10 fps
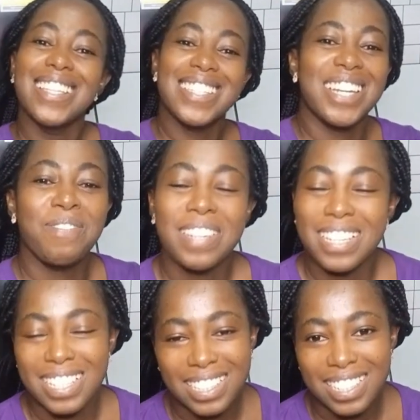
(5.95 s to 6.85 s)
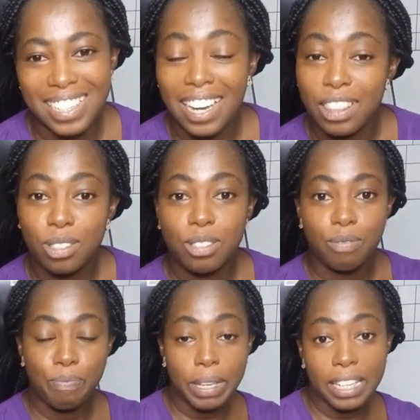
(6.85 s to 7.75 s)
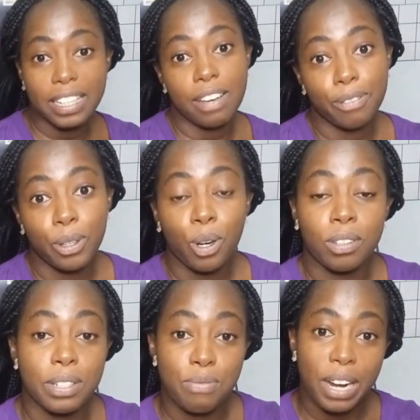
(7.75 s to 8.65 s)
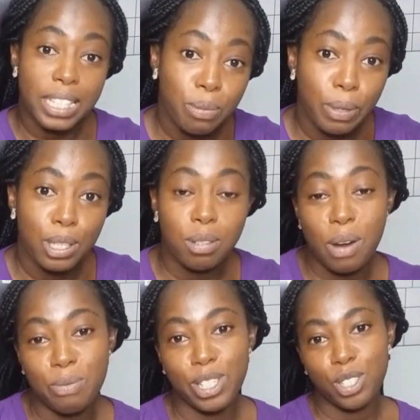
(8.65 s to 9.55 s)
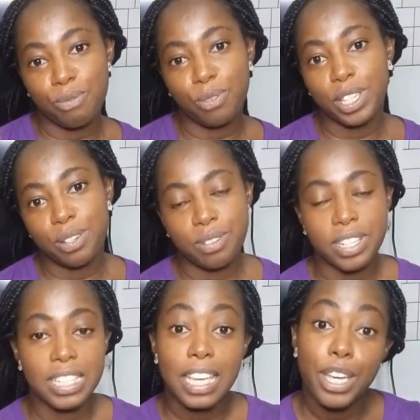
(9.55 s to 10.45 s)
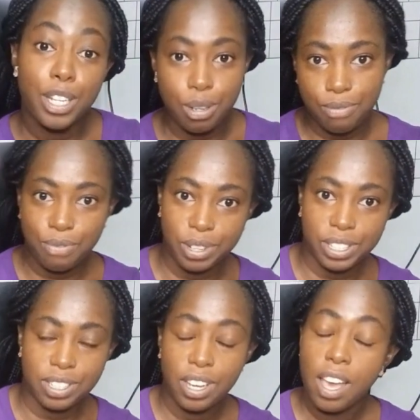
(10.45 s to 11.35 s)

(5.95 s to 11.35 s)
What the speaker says: Today, being a Saturday, I thought of making a vlog on the right way to arrange your food ingredients in your fridge,